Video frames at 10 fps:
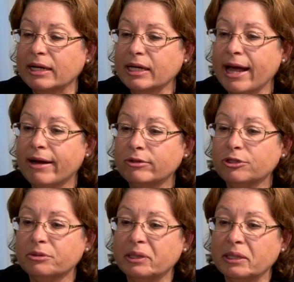
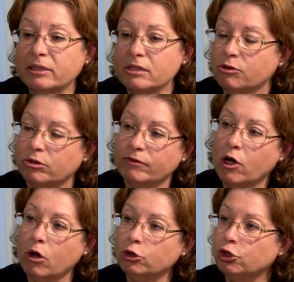countering the sort of
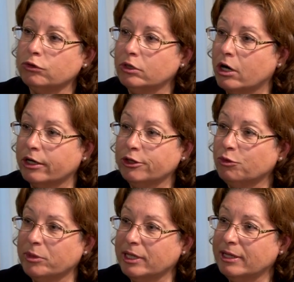cultural
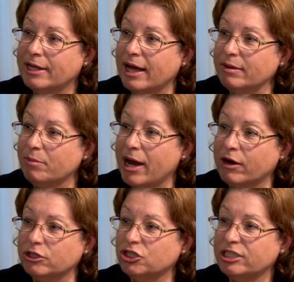argument that
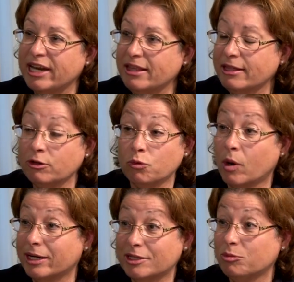marriage is anything you
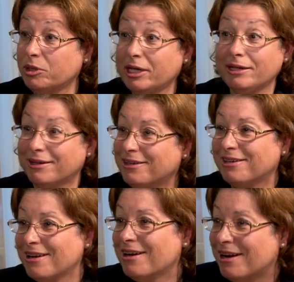want it to be.
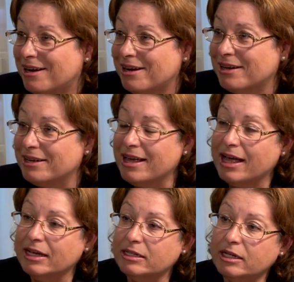
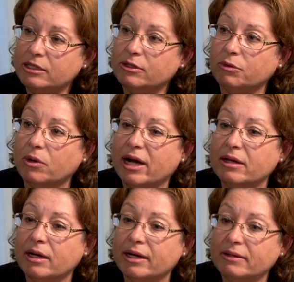And so
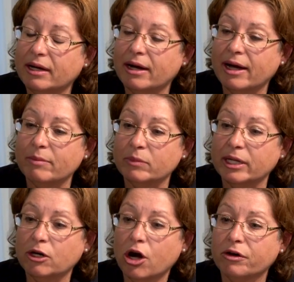I'm
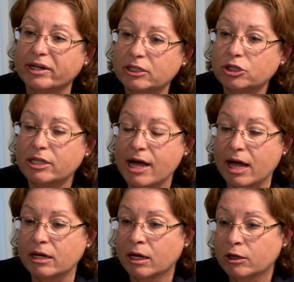encouraged
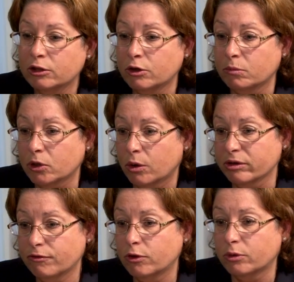that, you know,
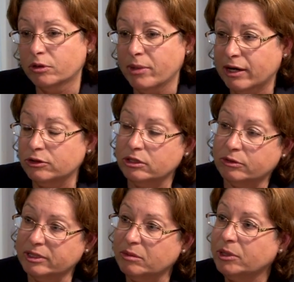going forward, marriage is
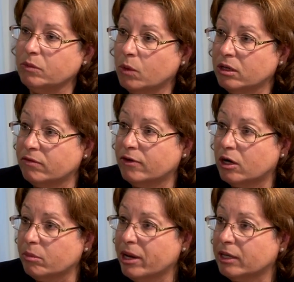going to be one of
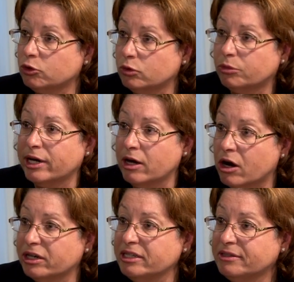our pastoral
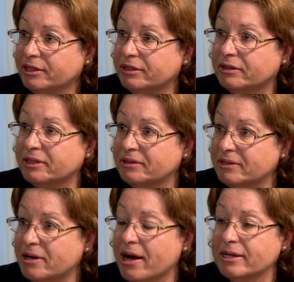priorities here in
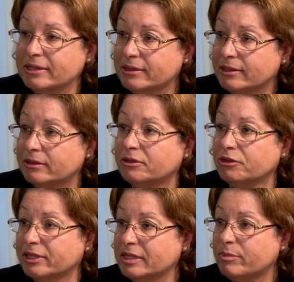the diocese. I know
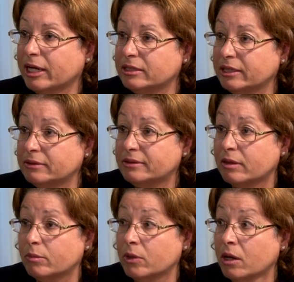you're expecting
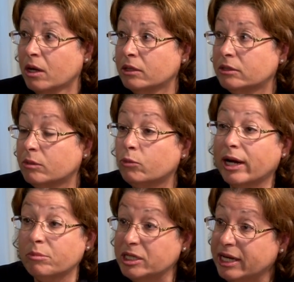some
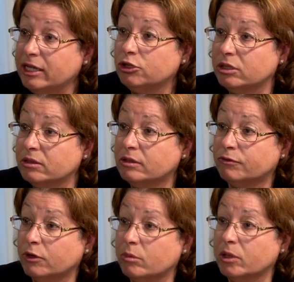recommendations
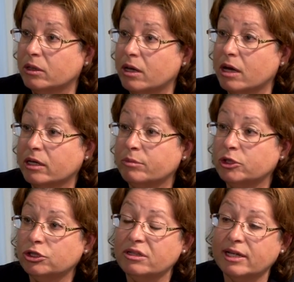from a
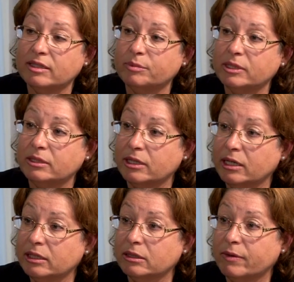commission that's been
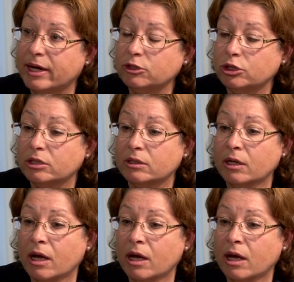studying the question.